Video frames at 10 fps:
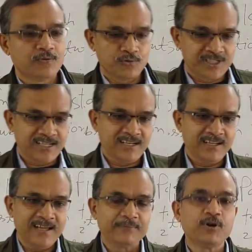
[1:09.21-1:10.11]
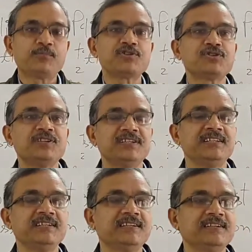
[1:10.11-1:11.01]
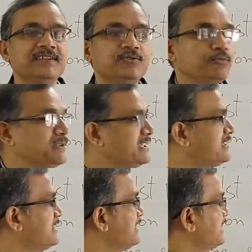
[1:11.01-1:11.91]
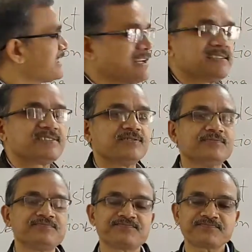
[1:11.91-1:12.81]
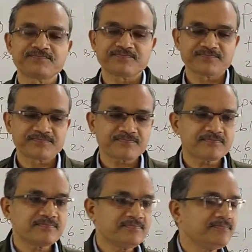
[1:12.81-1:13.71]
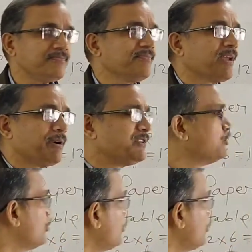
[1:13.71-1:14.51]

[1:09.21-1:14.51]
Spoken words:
we shall have the opportunity to meet in the classroom. But you